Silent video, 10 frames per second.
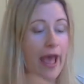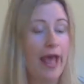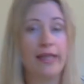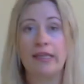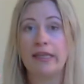
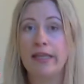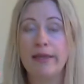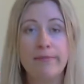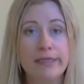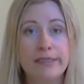And
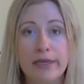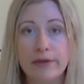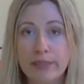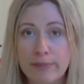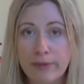let me
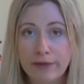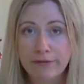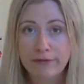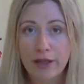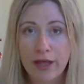tell you,
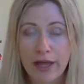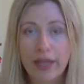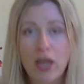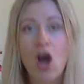Butterfly,